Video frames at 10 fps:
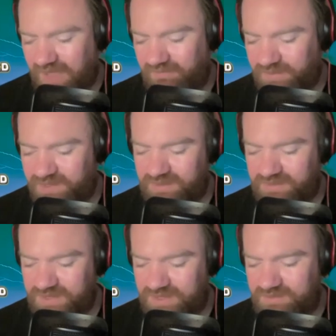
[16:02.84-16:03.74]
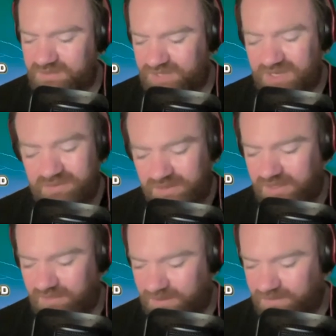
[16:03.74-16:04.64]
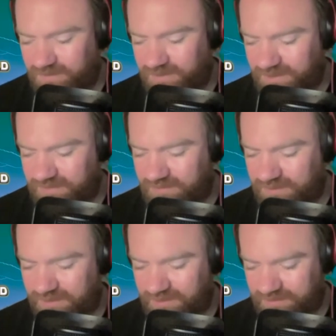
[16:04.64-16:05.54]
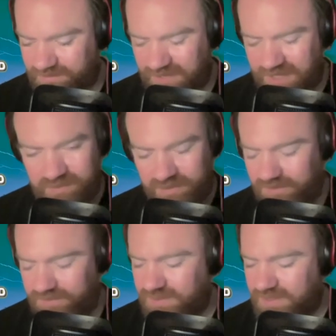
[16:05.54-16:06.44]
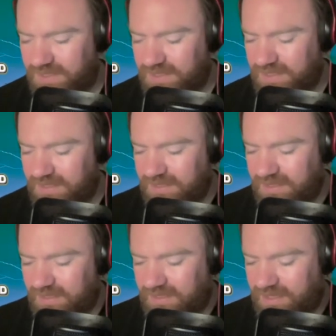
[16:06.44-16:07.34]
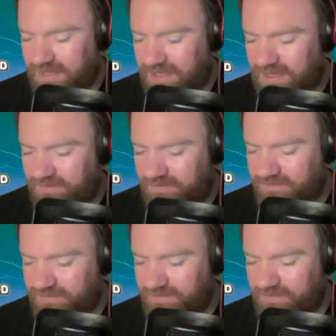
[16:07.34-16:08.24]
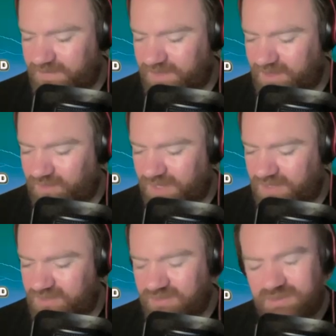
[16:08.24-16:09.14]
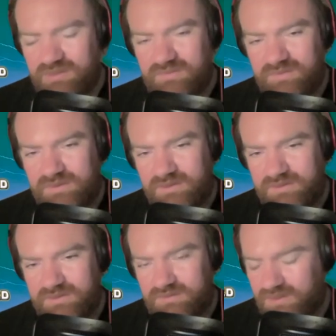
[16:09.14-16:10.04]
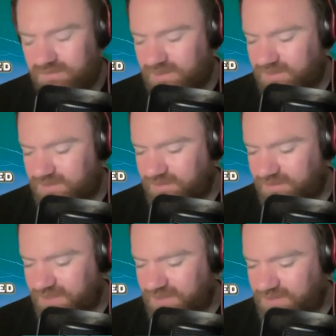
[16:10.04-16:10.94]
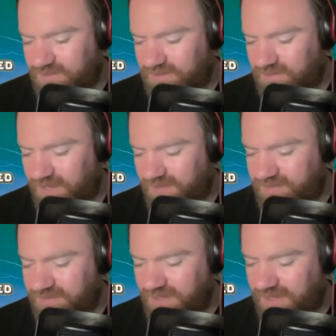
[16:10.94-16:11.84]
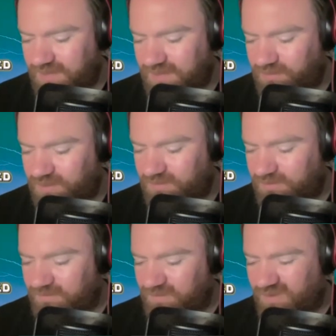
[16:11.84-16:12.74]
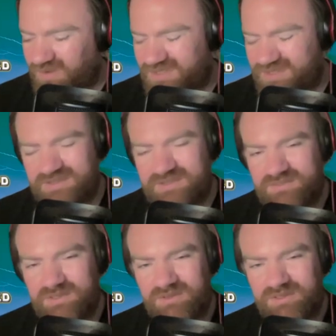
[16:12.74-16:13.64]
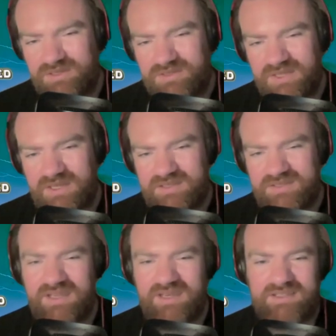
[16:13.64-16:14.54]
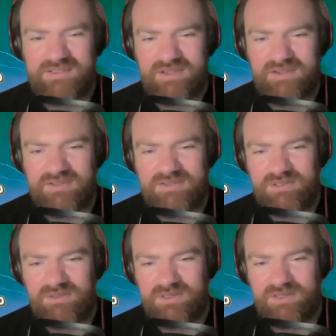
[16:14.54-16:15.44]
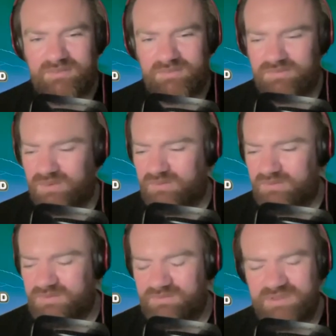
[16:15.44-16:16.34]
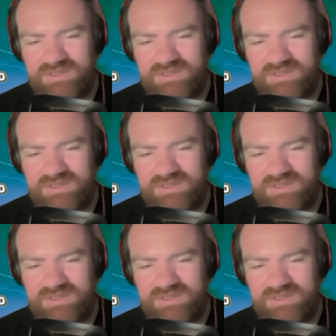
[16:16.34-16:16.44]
haven't been contests, but generally they've been pretty damn close. Um, the weather's looking good for it. 21 degrees is the max on the day. I think a minimum of 9, so you just be looking at, and it's sunny, so you just be looking at it's pretty